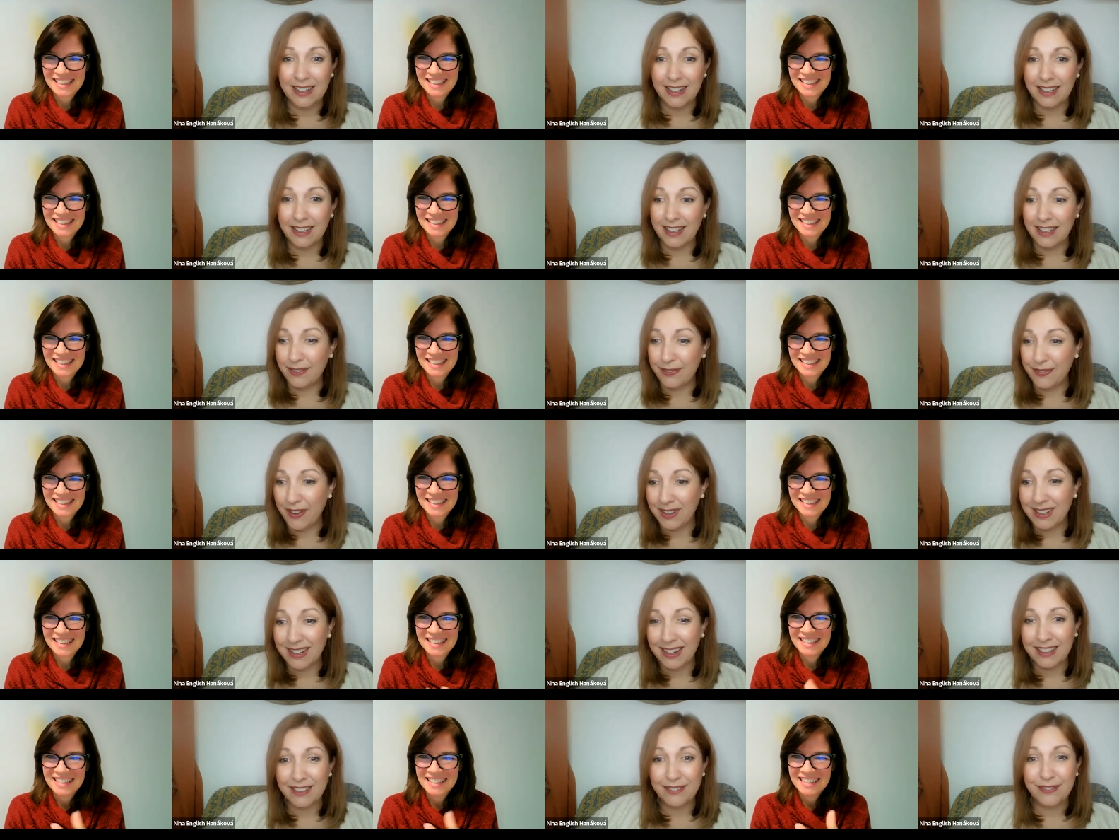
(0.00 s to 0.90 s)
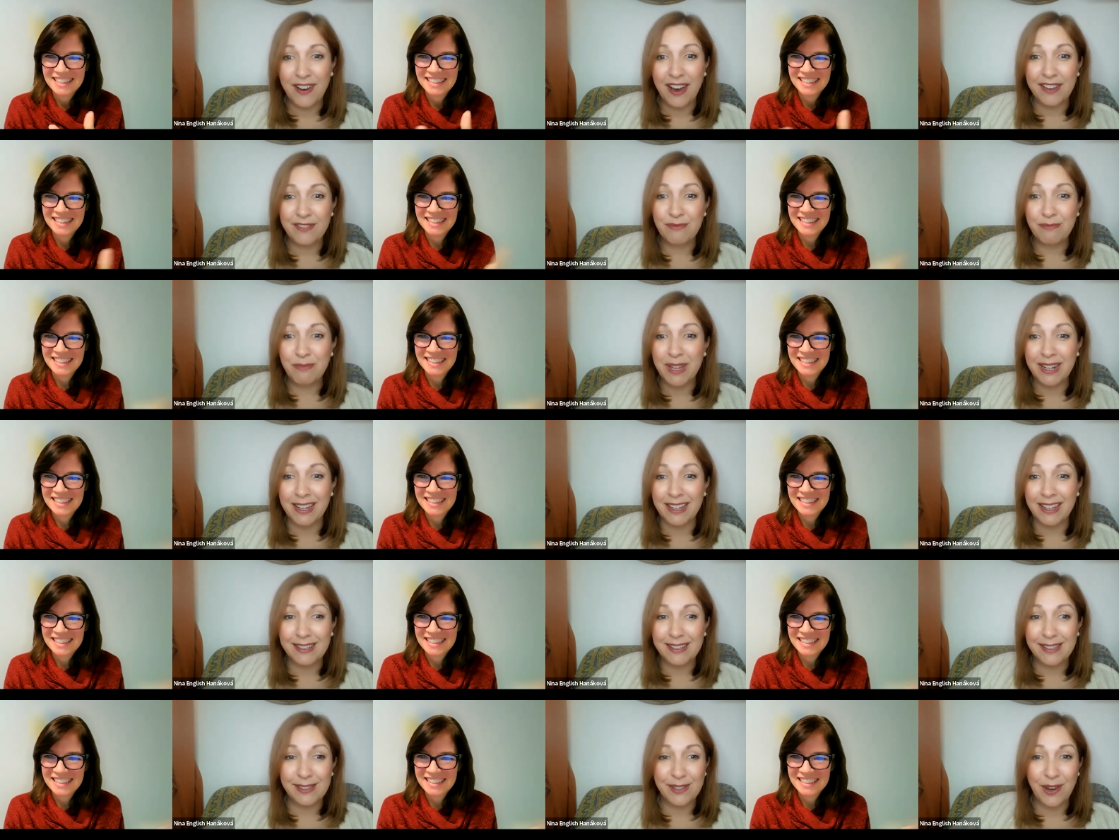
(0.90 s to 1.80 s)
Speaker 1: It felt like five
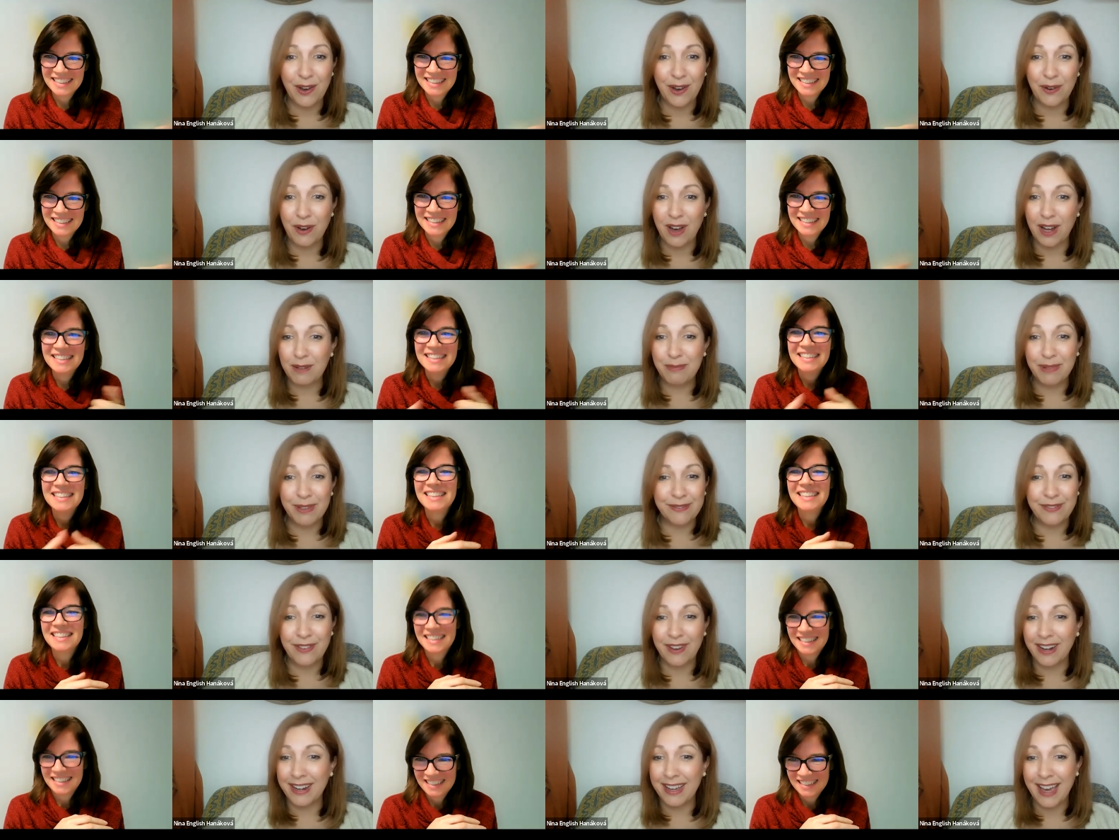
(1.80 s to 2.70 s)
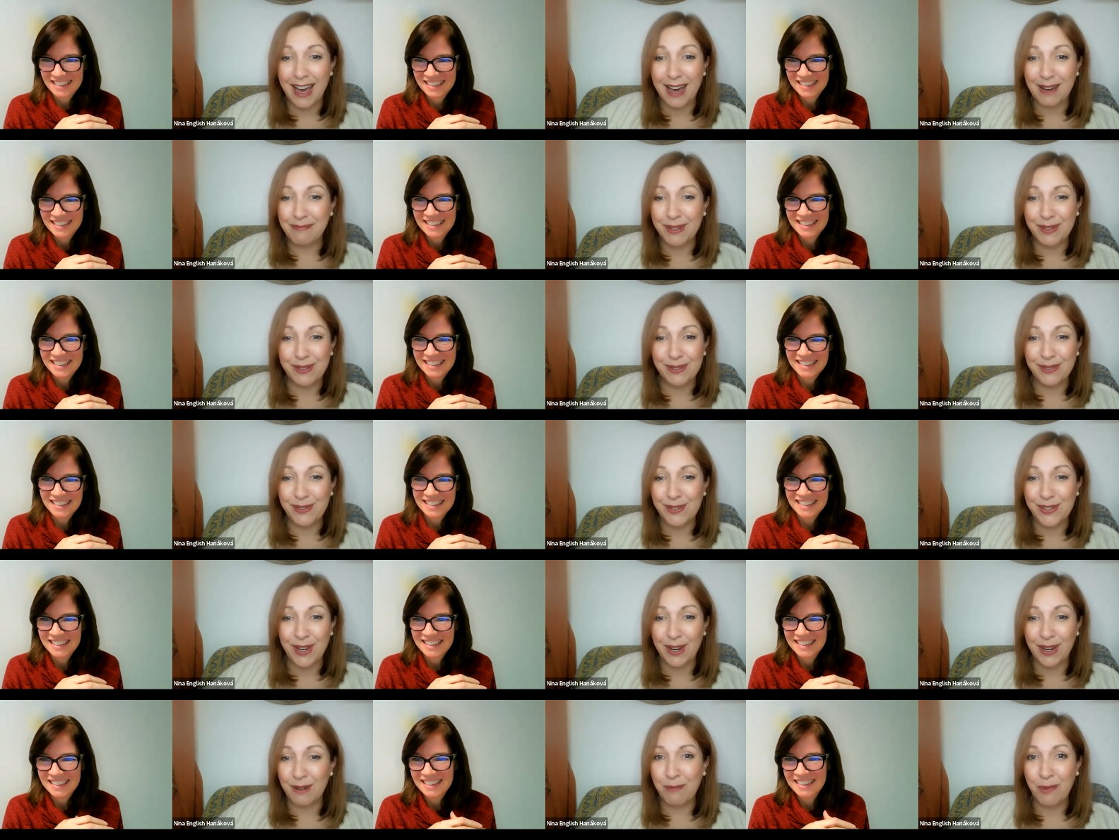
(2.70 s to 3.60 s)
minutes. So I'll be very happy to
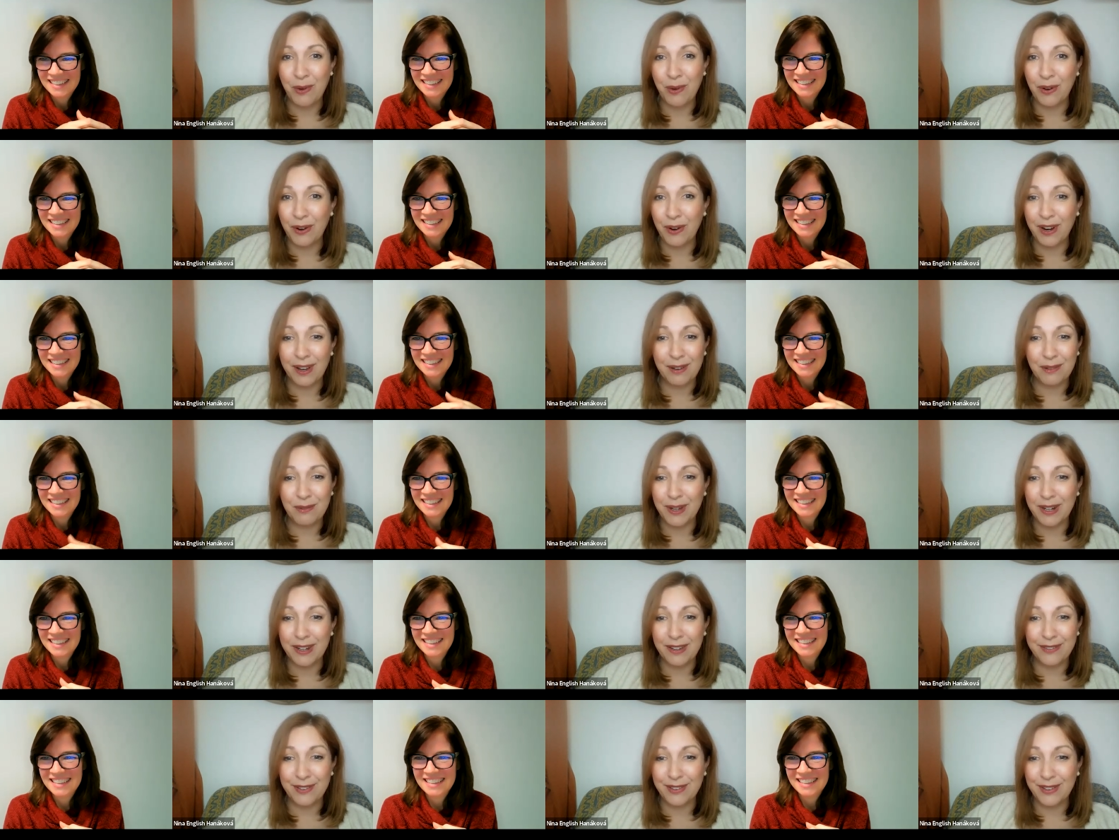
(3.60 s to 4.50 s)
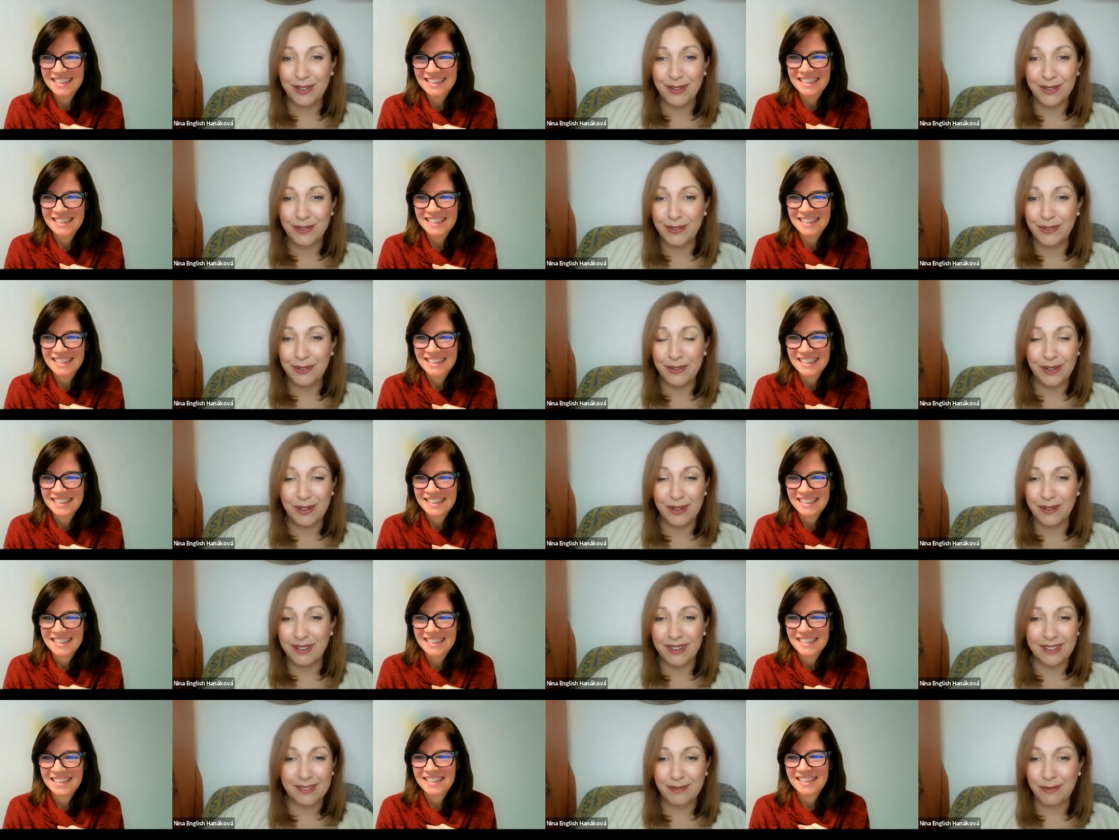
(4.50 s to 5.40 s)
share more. Whenever you
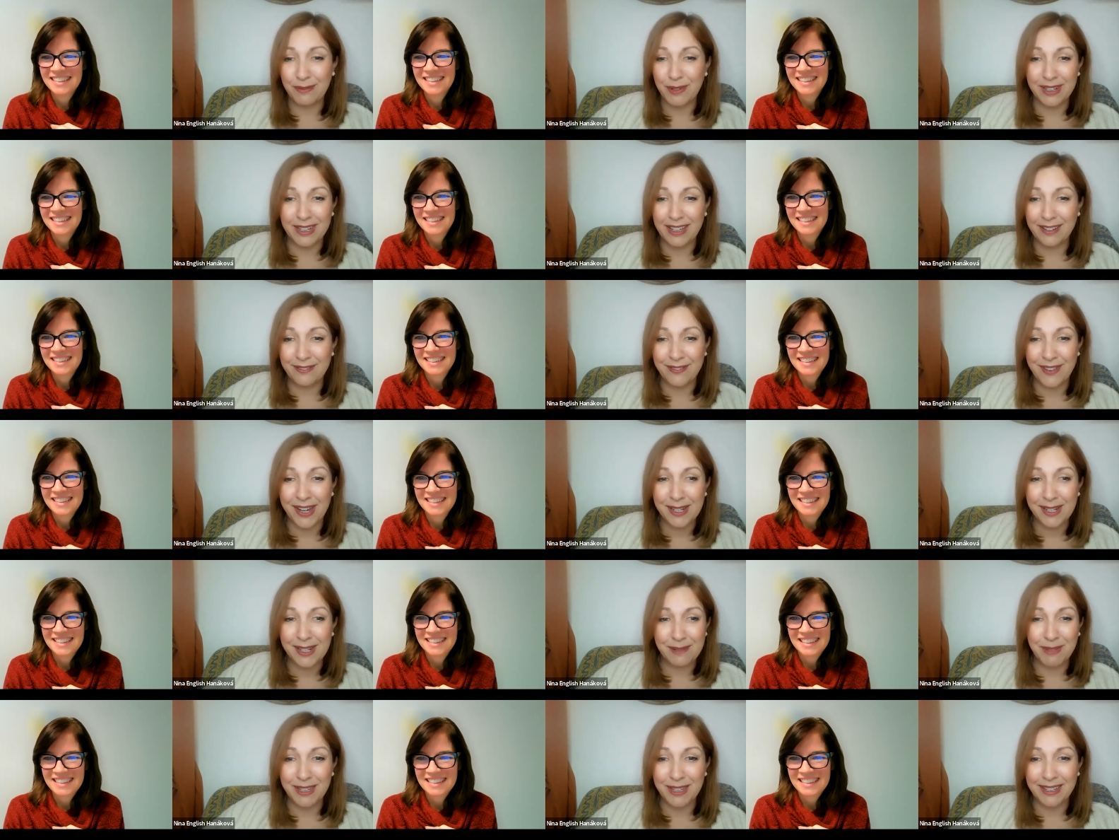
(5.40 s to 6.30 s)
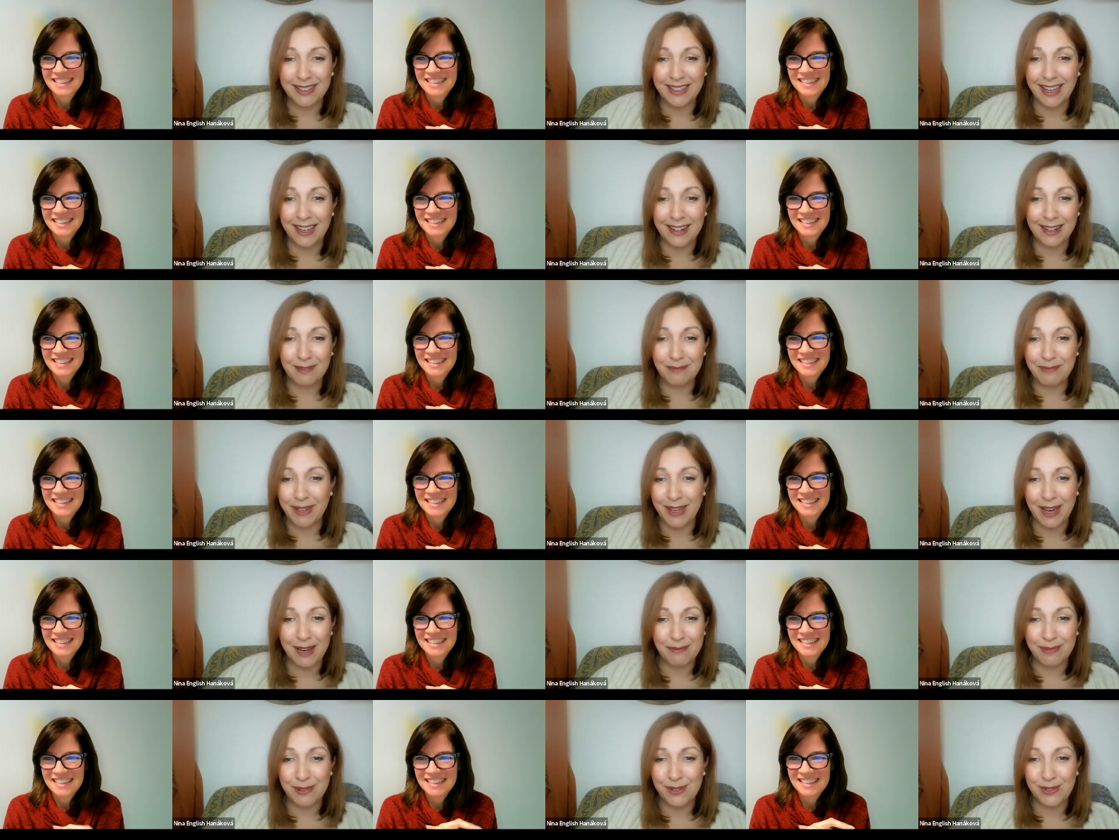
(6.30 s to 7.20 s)
uh, want to invite me again, I'll be
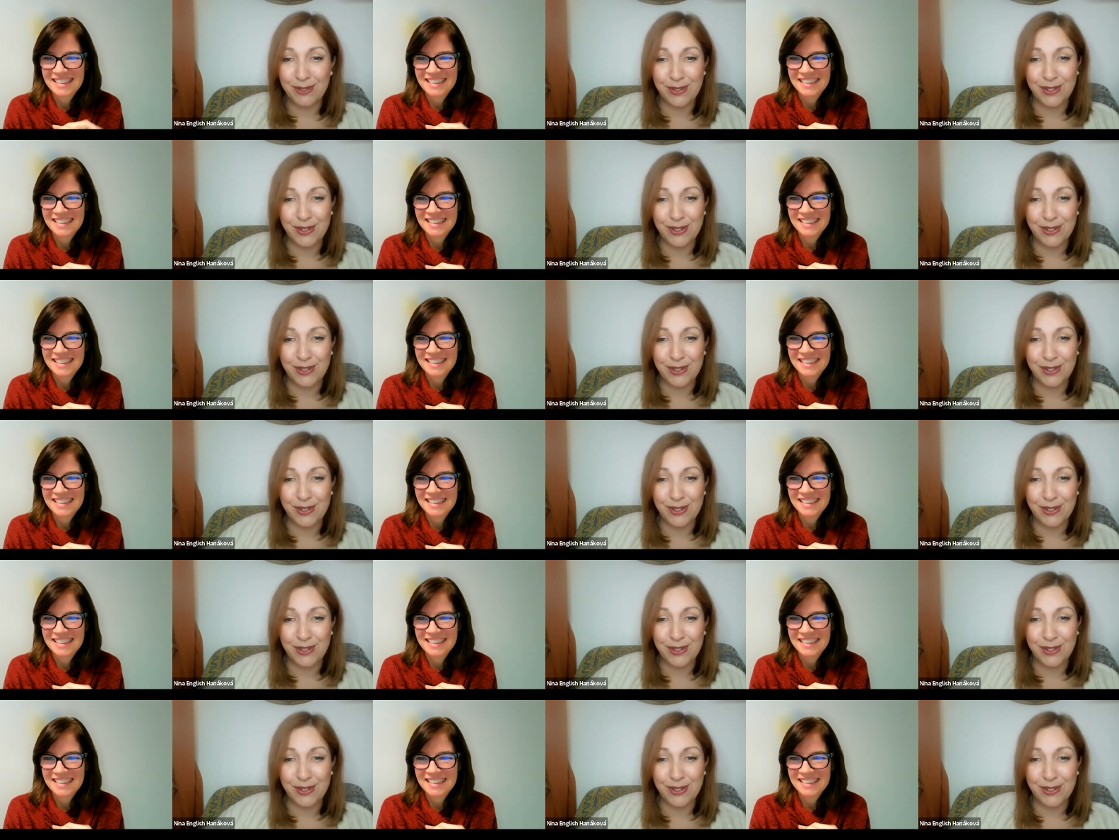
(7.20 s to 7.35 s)
happy to